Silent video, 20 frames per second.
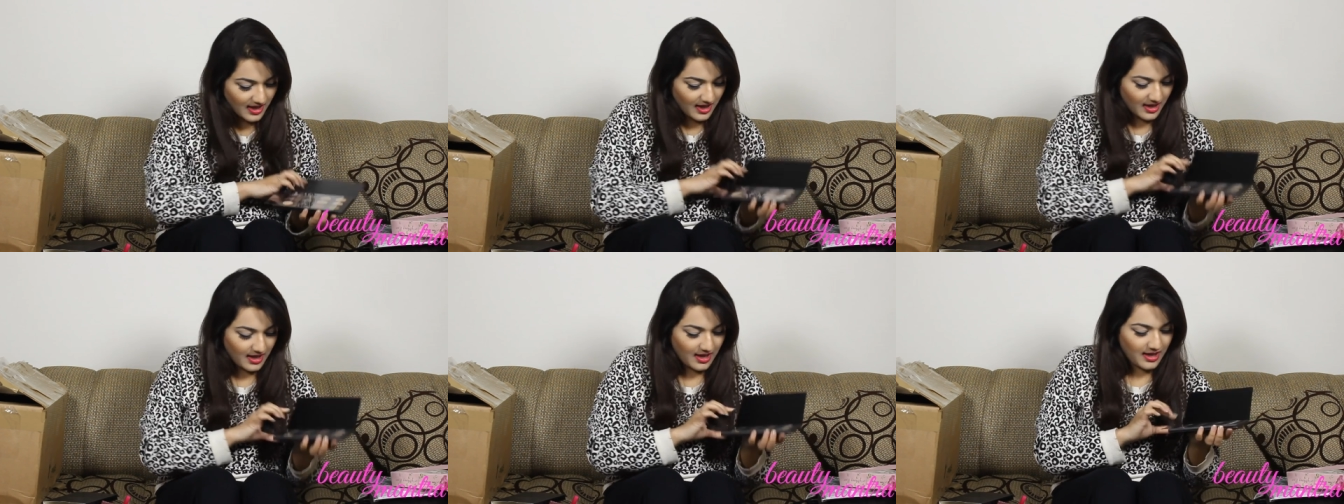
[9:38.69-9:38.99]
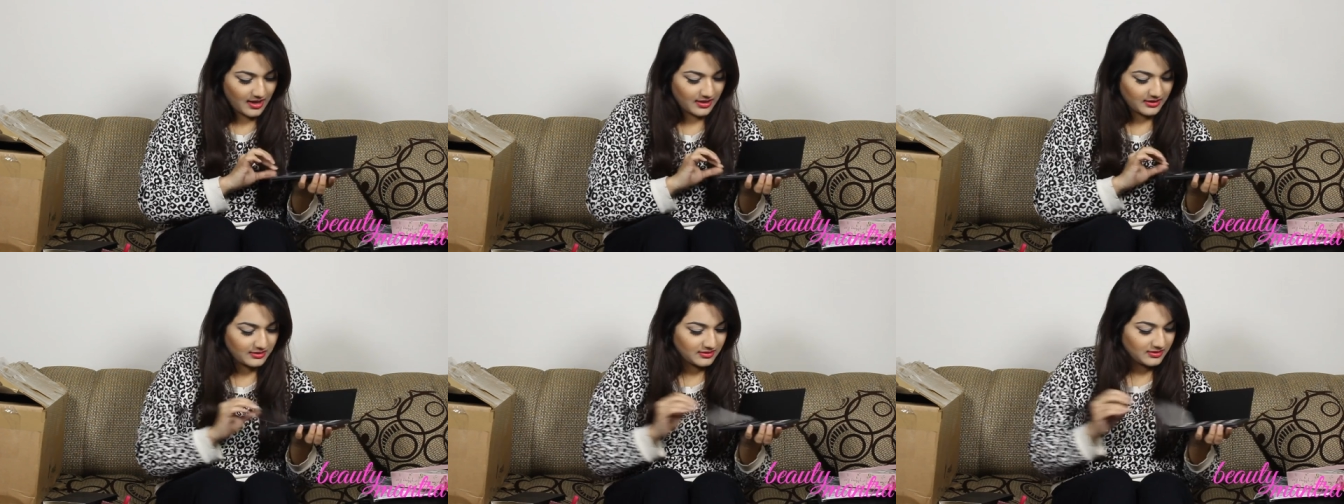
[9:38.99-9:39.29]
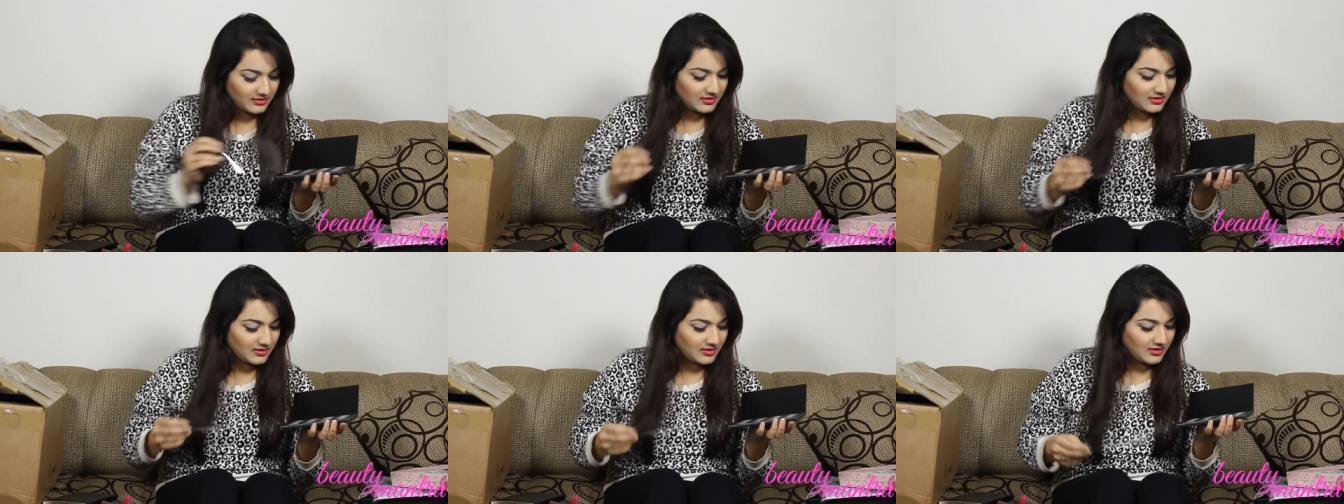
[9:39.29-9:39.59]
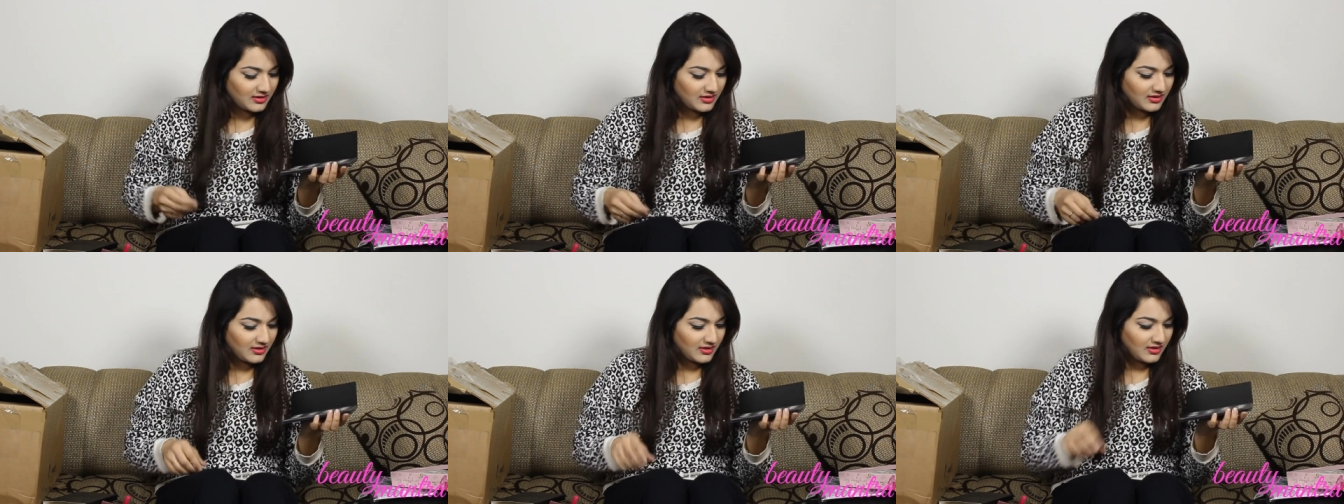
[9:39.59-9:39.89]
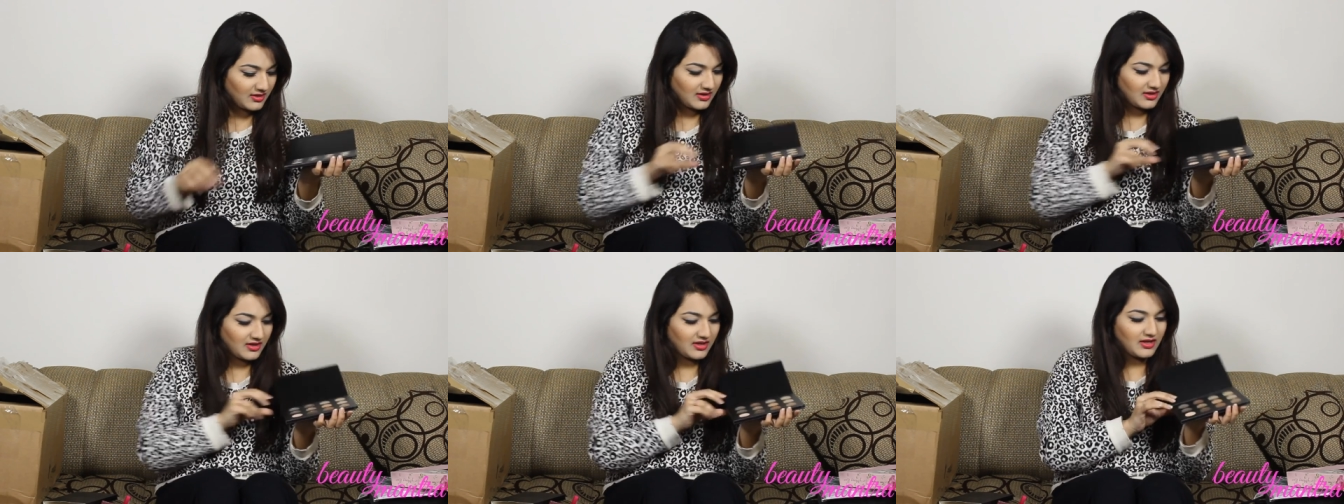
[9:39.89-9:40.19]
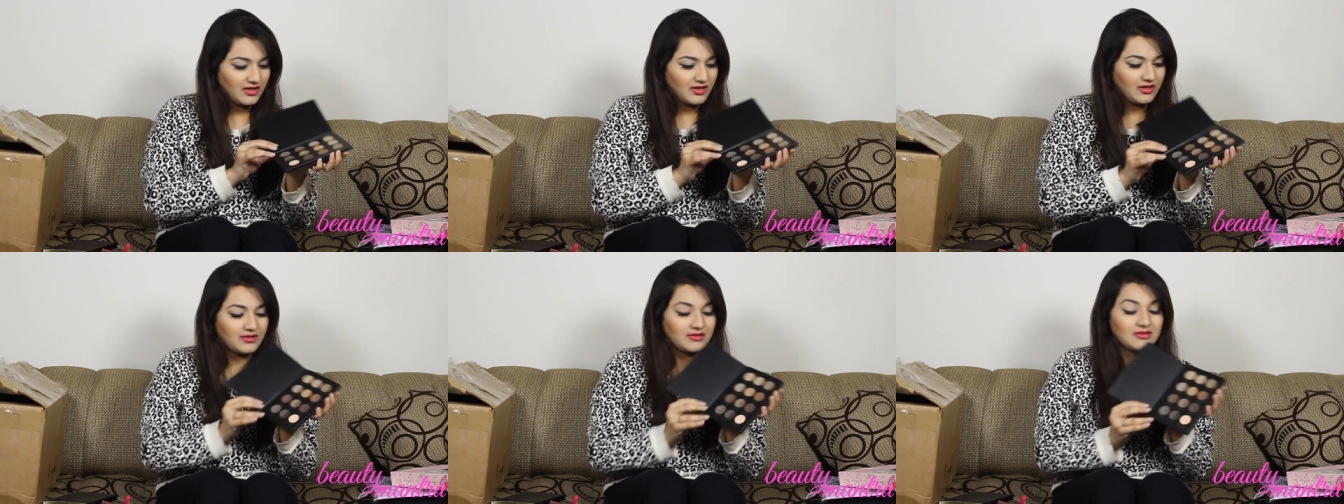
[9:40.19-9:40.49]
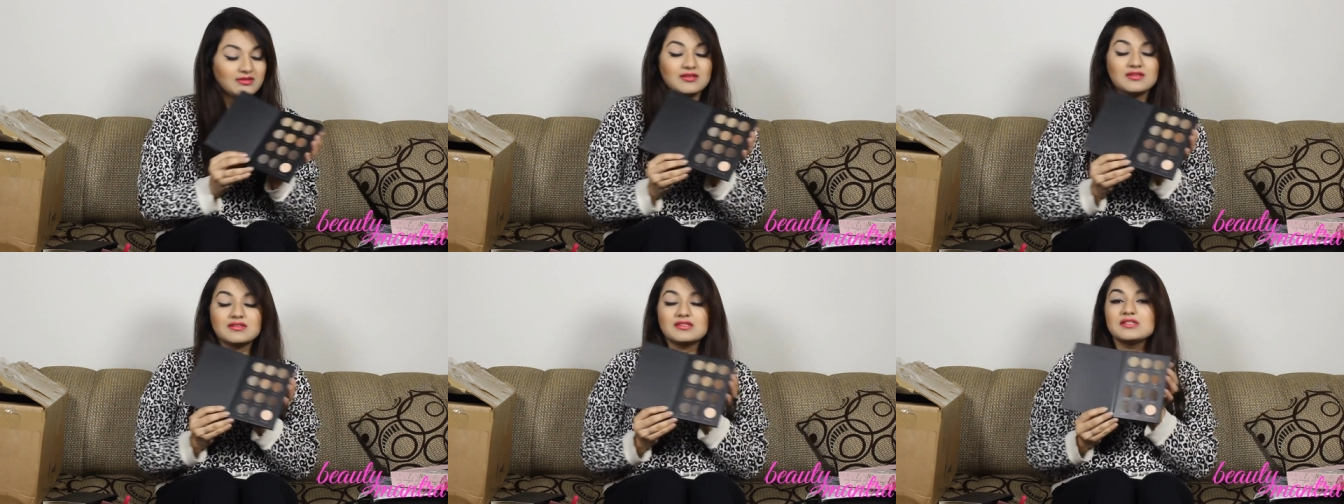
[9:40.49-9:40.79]
And this
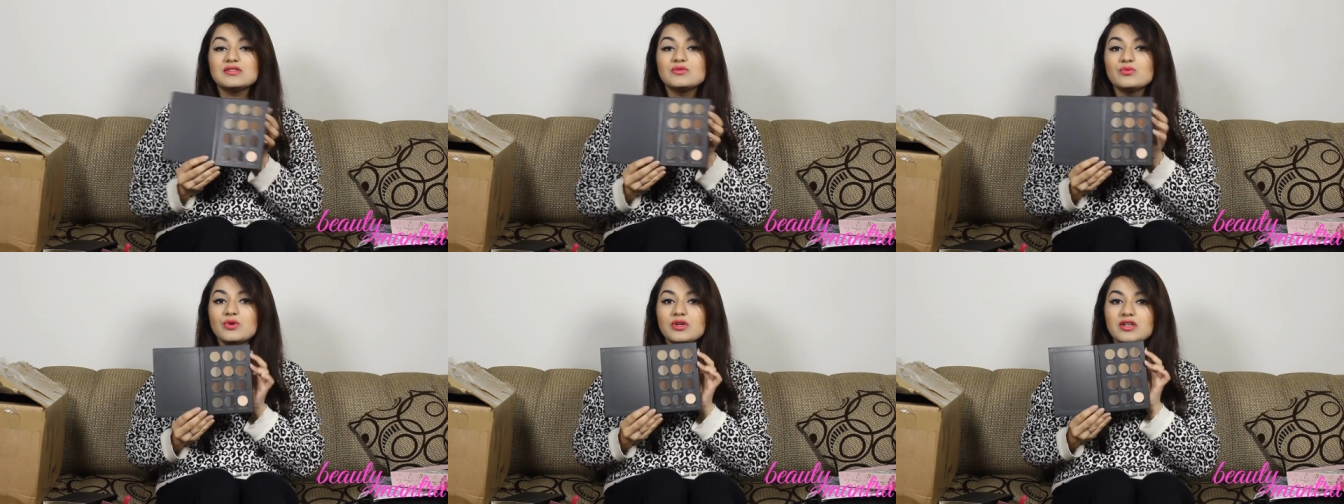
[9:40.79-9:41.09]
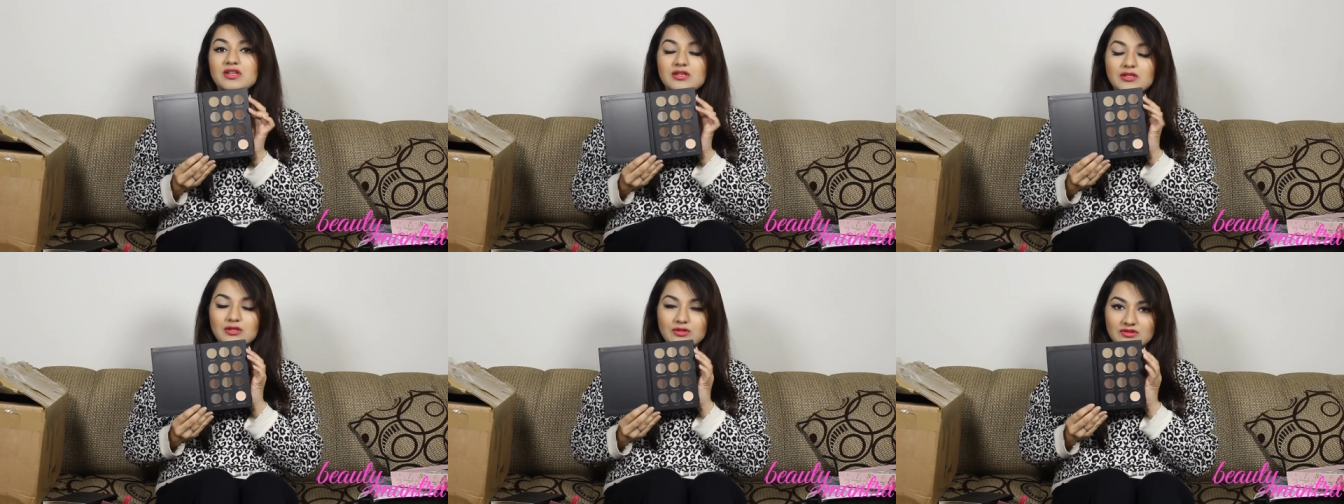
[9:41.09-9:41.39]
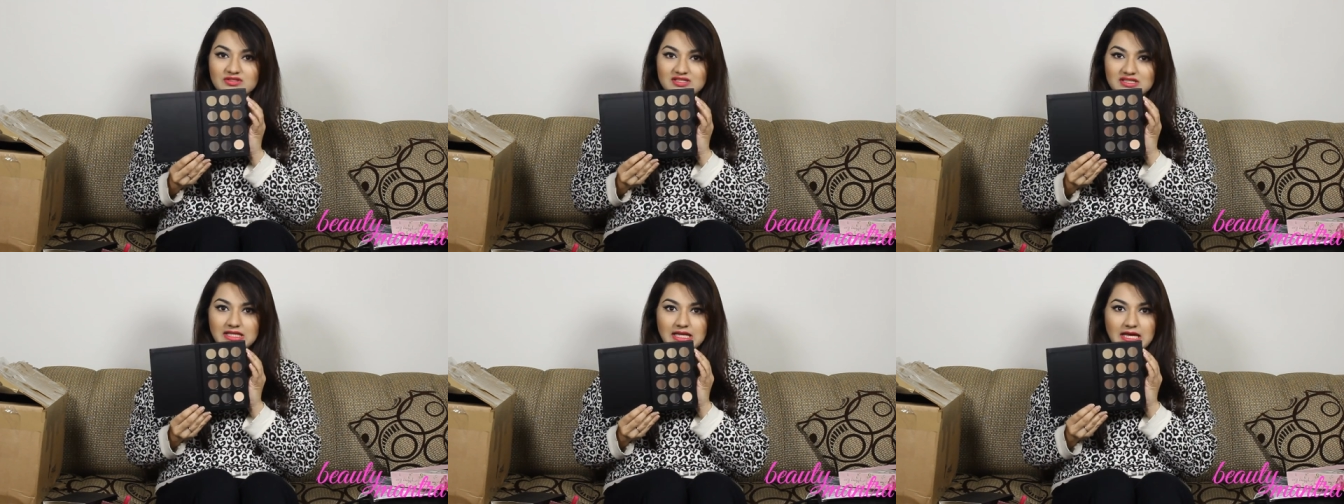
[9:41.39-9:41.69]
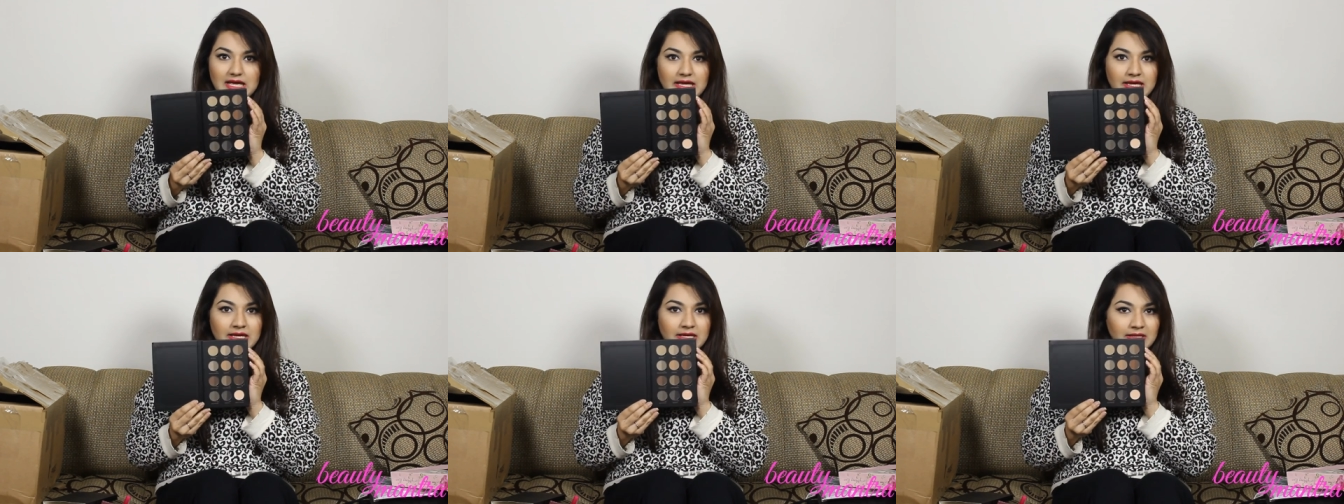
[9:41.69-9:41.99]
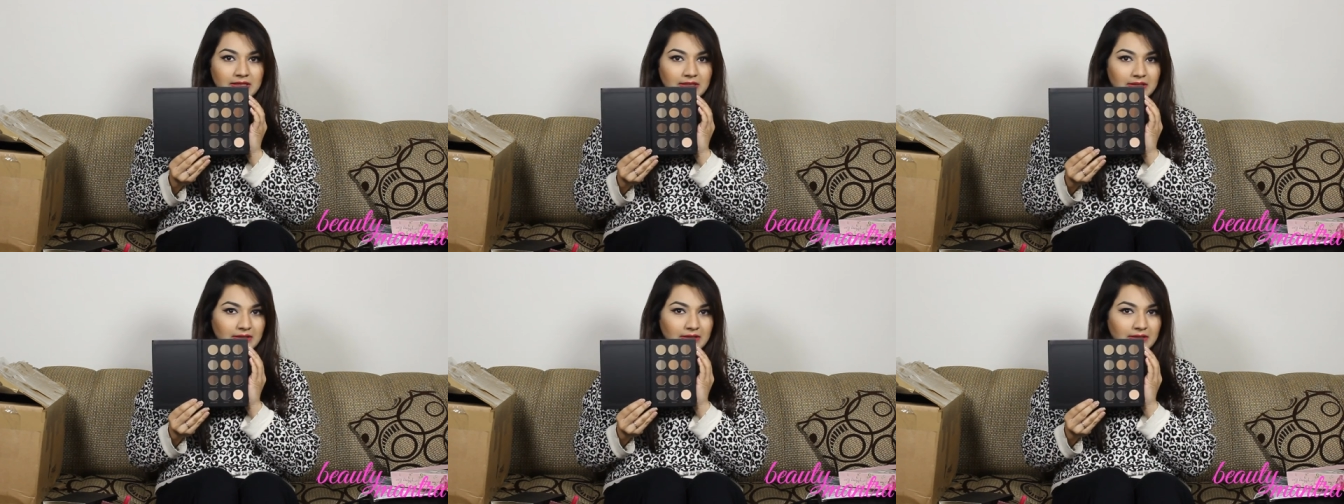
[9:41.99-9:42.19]
is what it looks like.